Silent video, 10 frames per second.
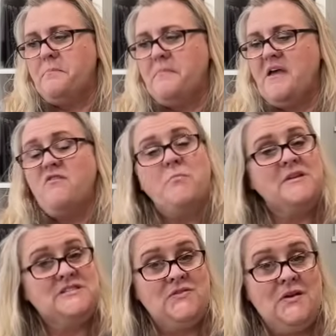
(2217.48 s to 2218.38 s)

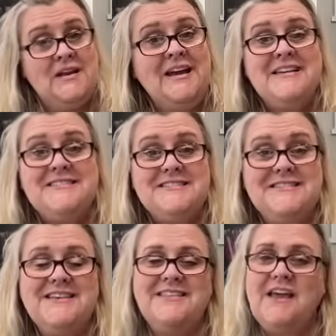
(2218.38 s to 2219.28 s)
Everybody's very nice.
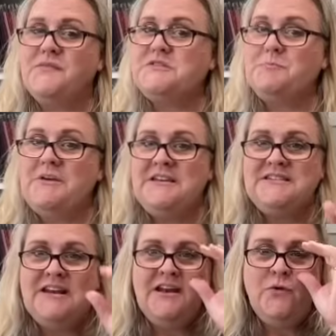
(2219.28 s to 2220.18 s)
They have speed
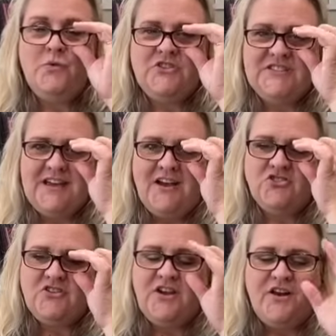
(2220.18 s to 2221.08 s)
dating, which is
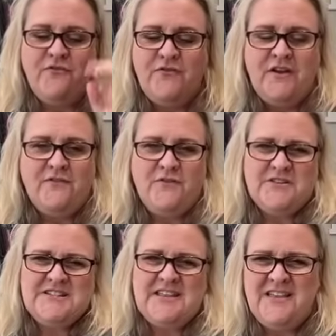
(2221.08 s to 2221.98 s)
actually kind of fun. At
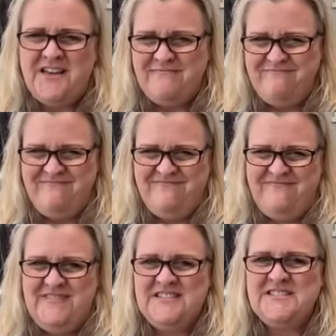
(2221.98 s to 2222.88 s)
first I thought,
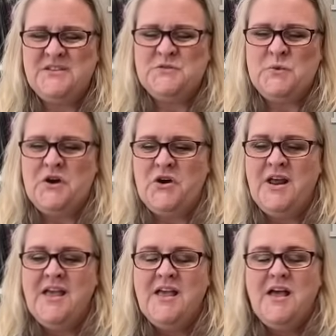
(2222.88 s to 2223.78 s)
that sounds weird.
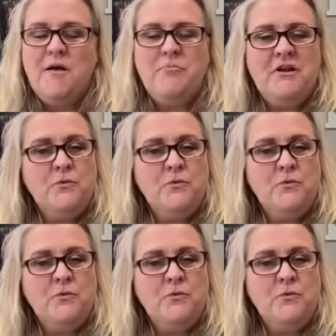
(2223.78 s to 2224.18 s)
But